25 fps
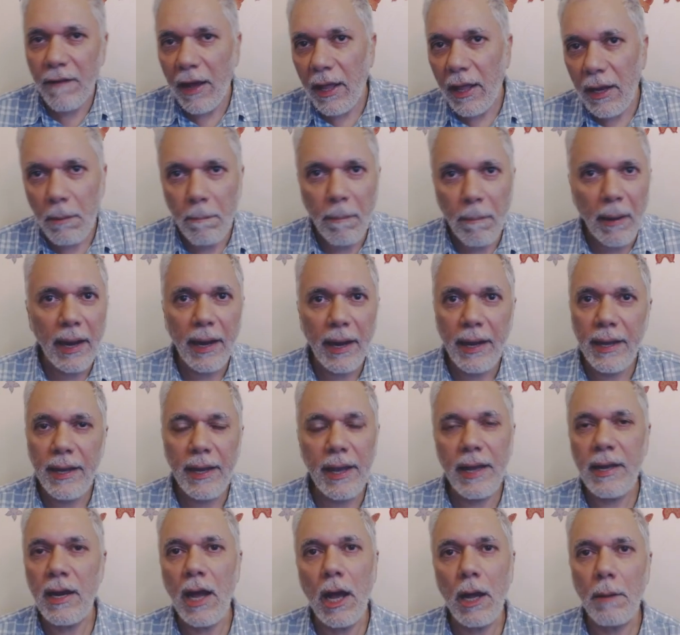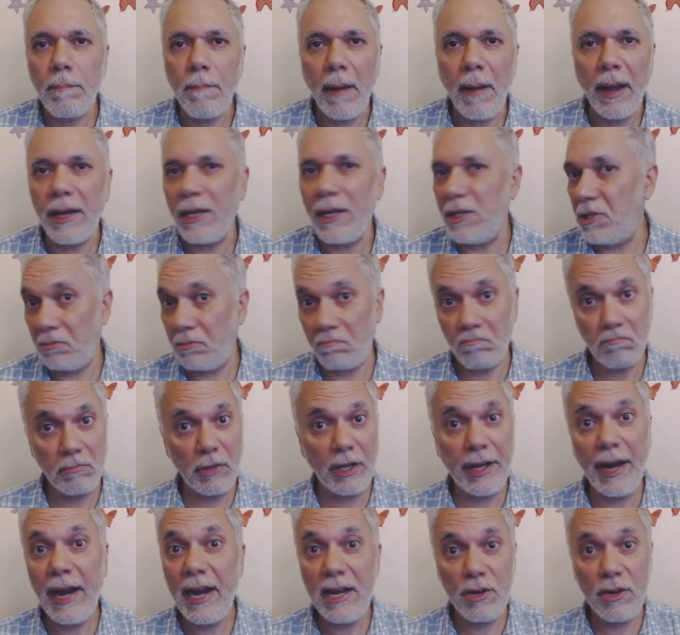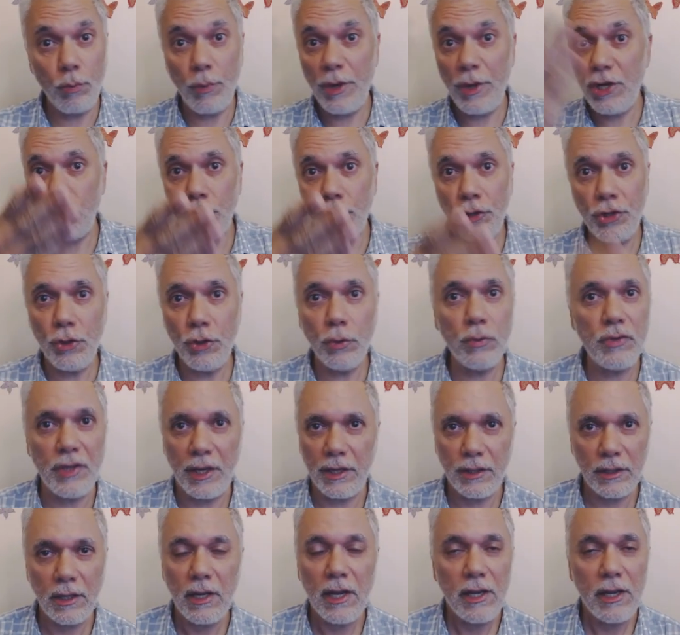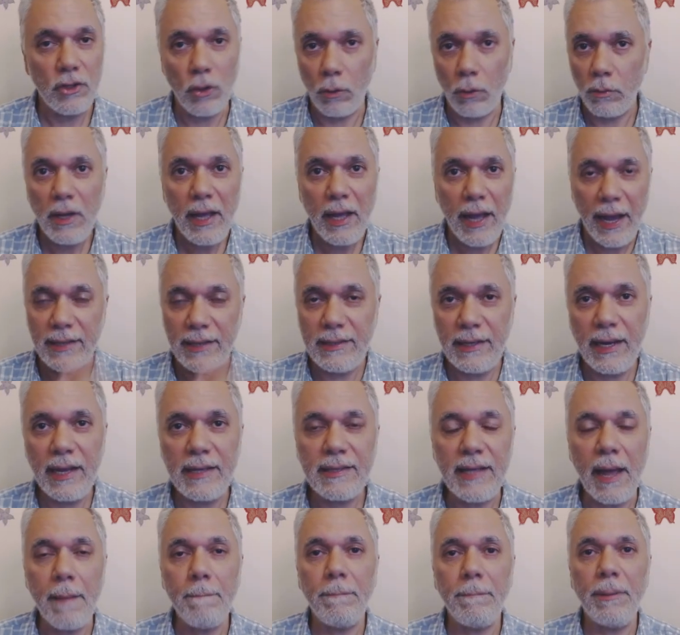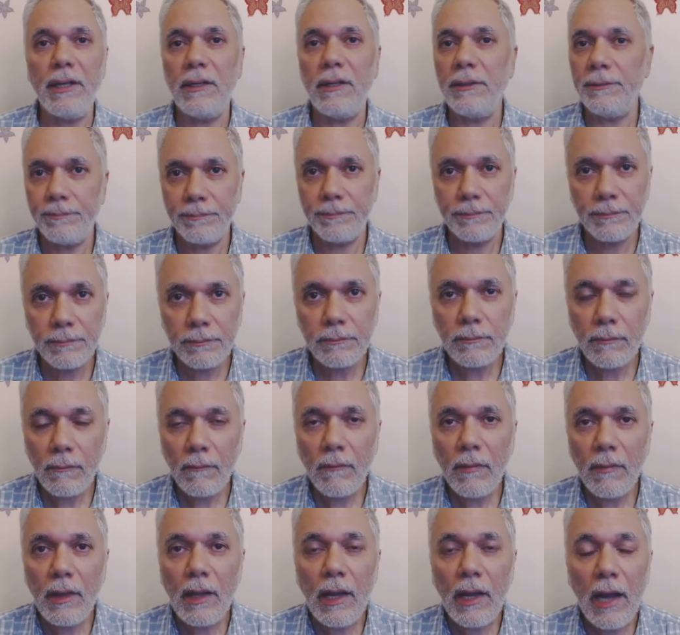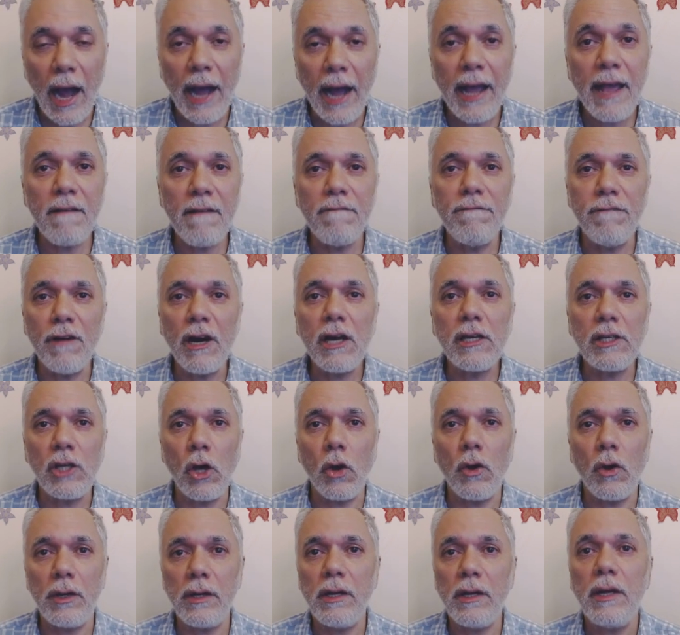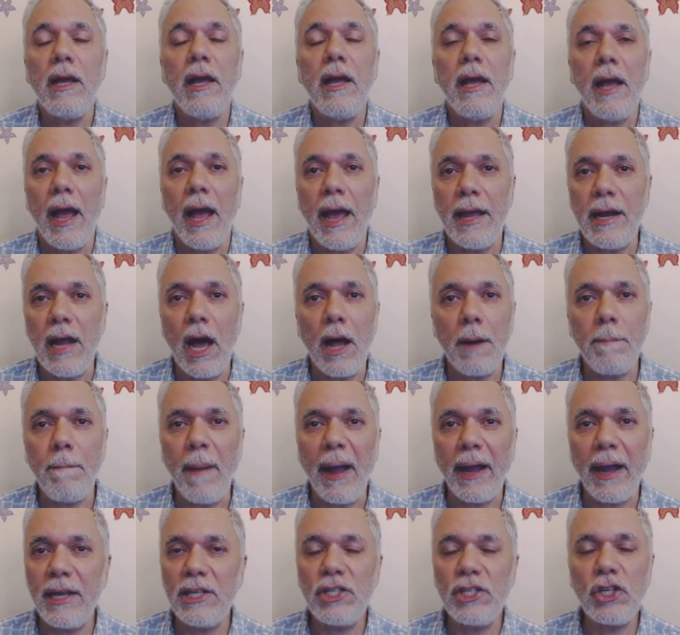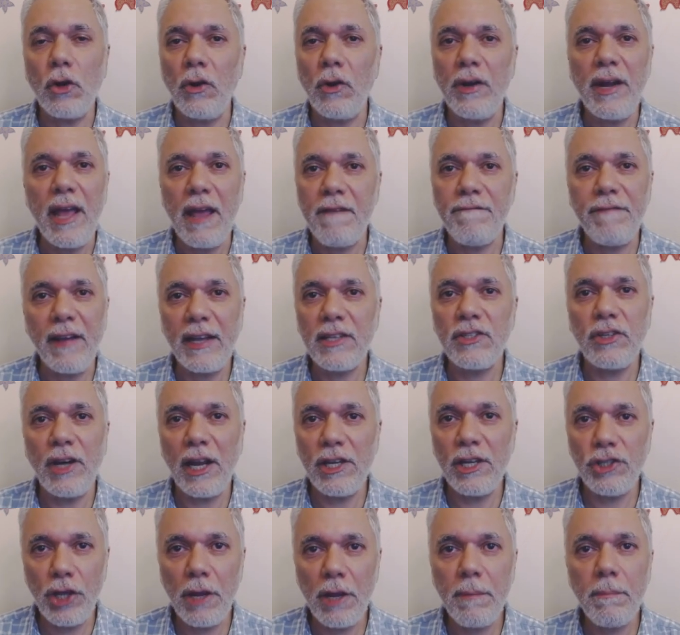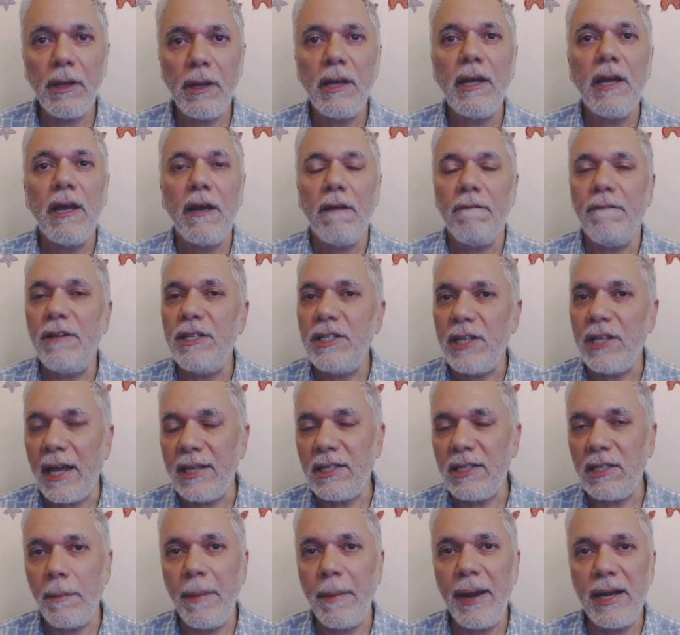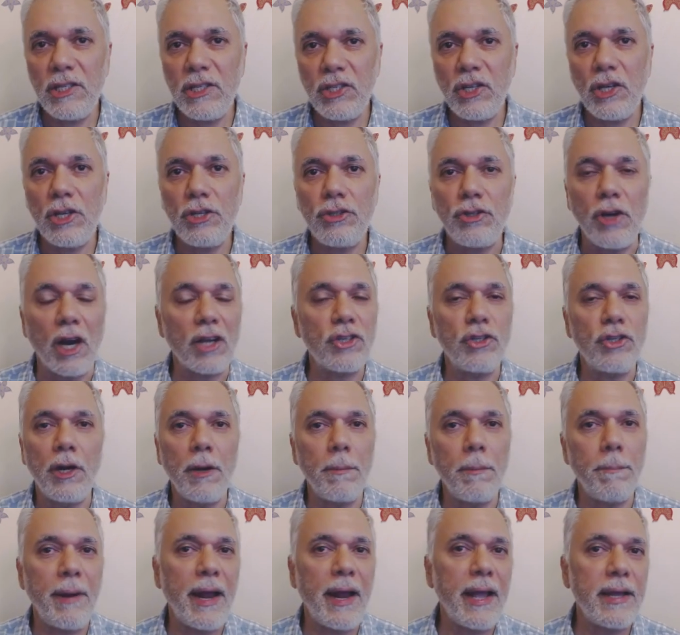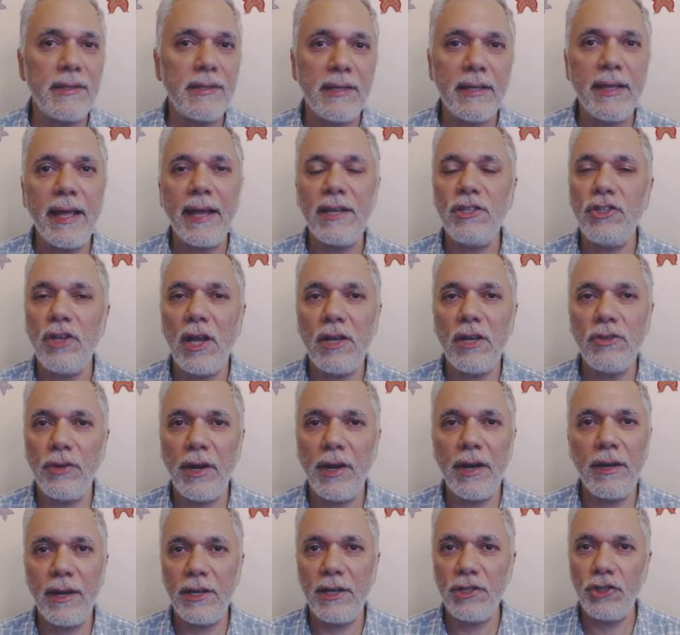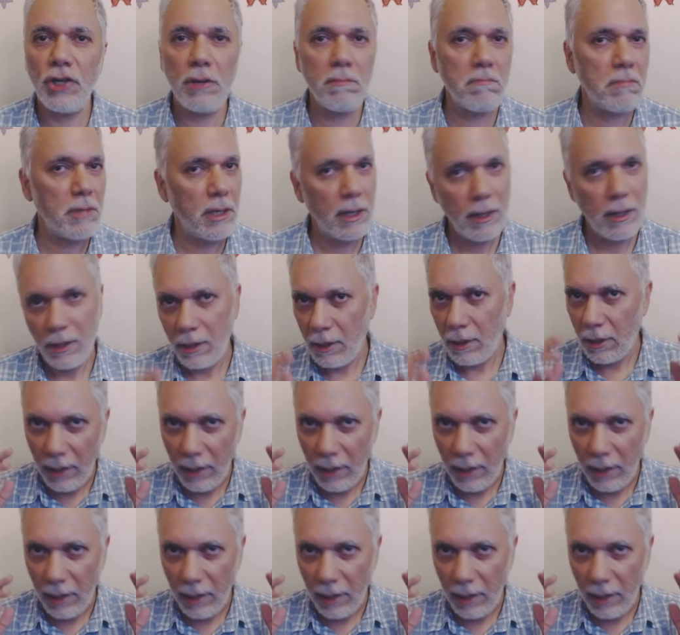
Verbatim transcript: very well by an R package, great, we should use it. So as an example, I have worked on an R package called FX regime, which estimates structural breaks in the exchange rate regime.